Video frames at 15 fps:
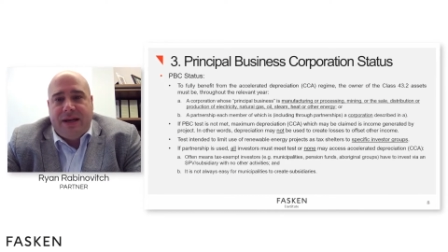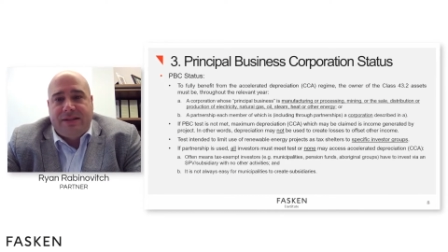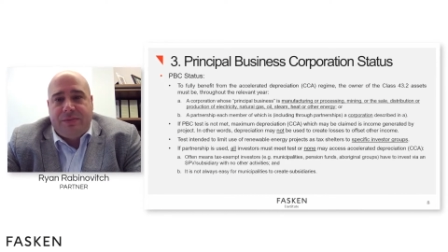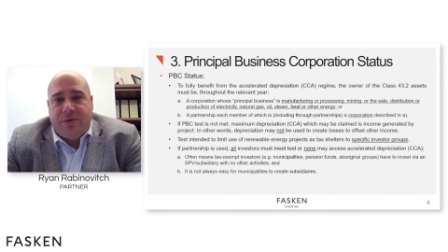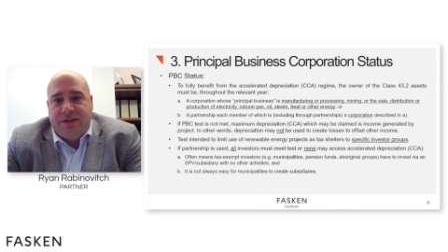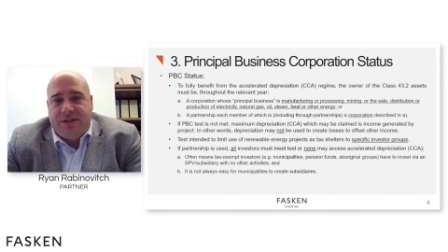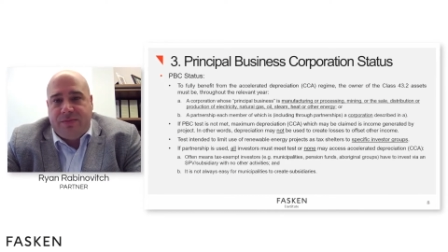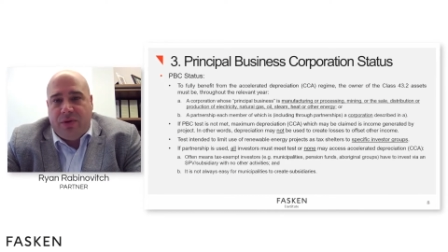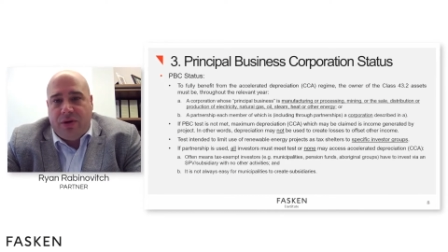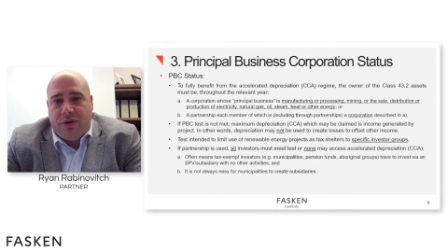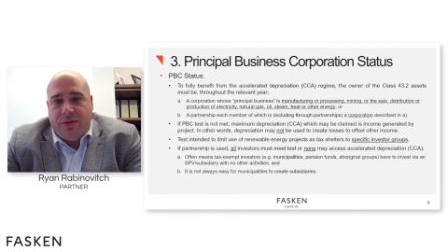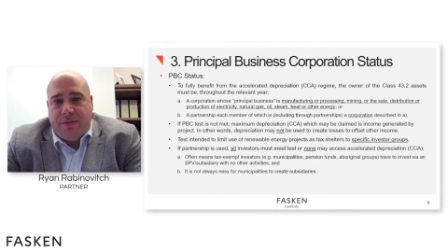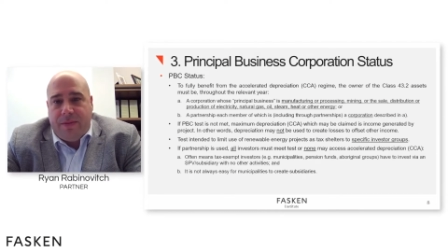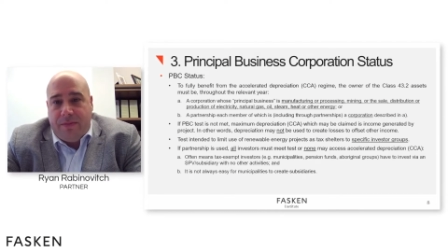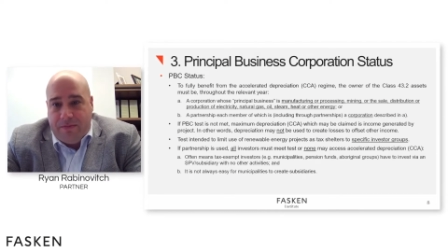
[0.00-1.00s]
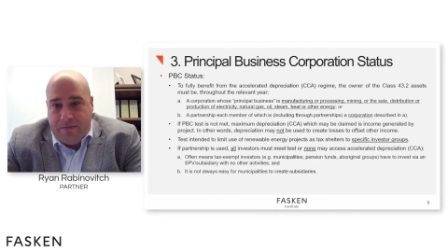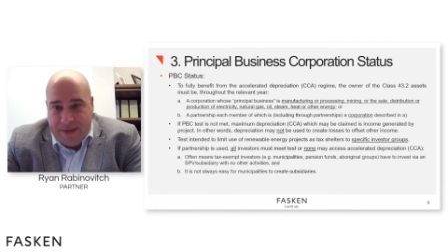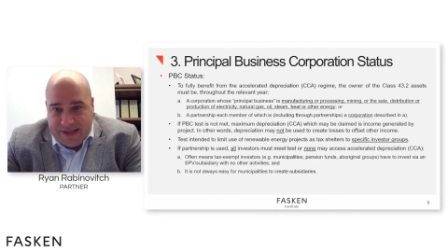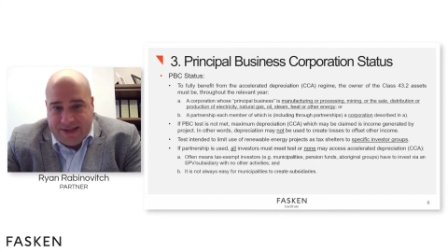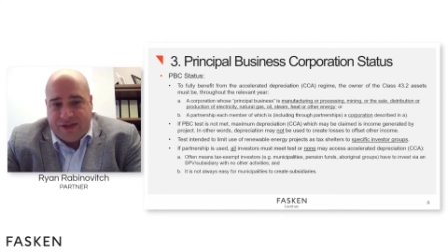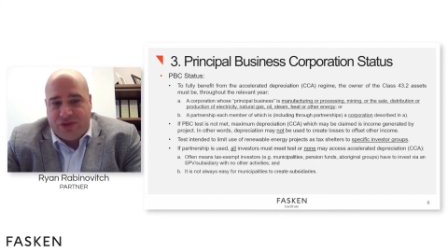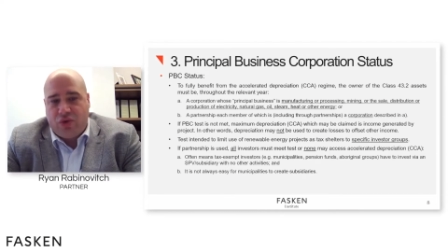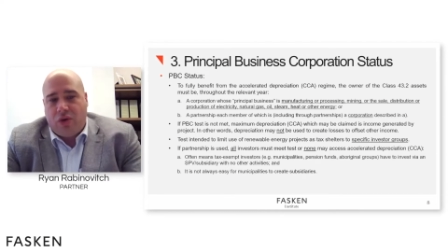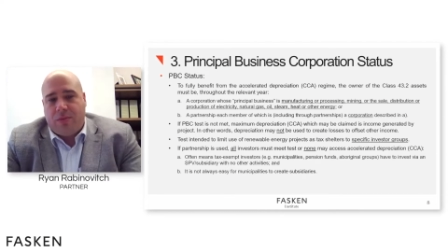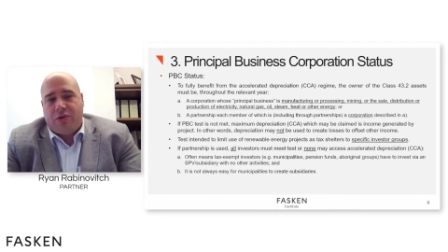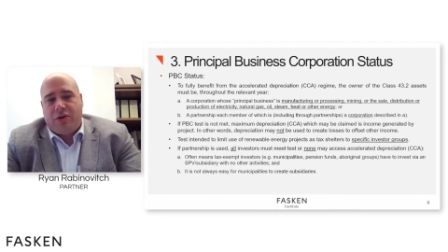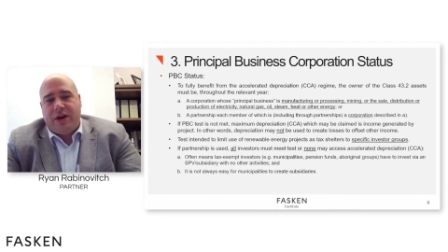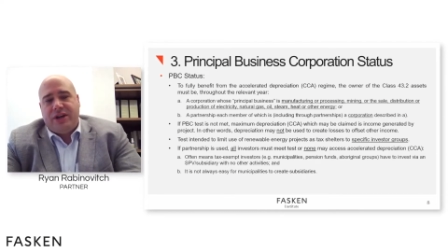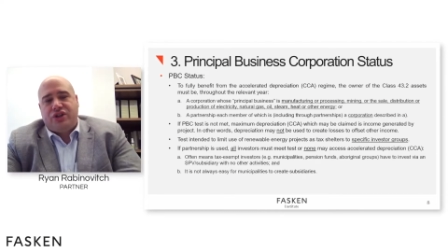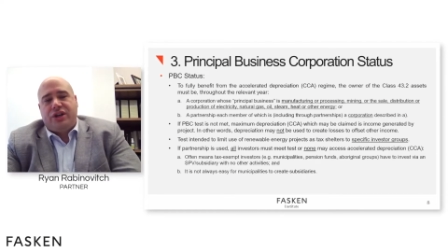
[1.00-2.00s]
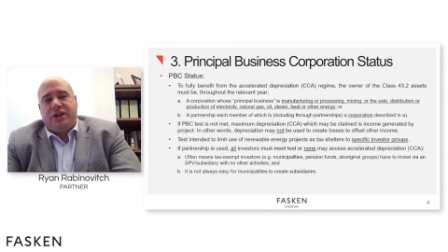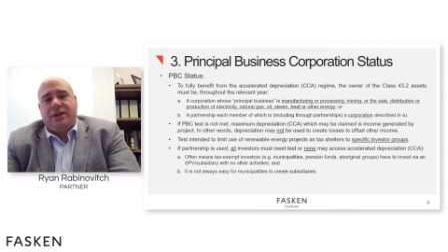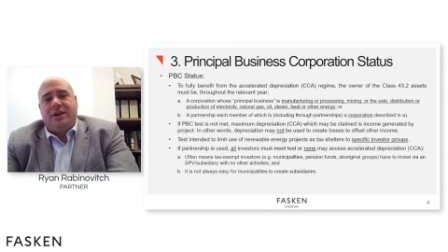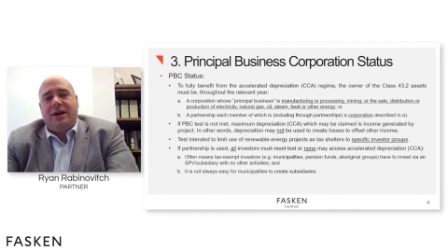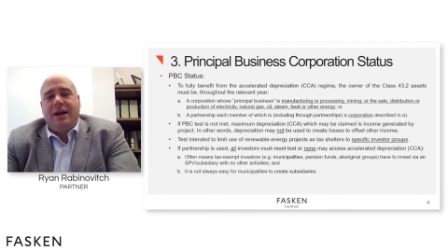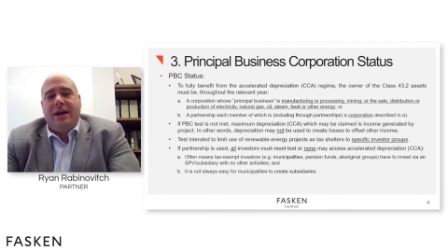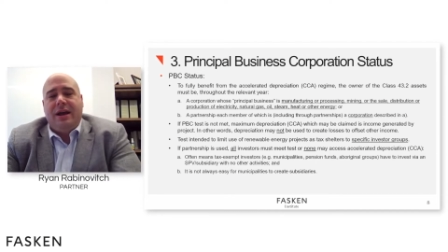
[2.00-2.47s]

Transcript: principal business corporation.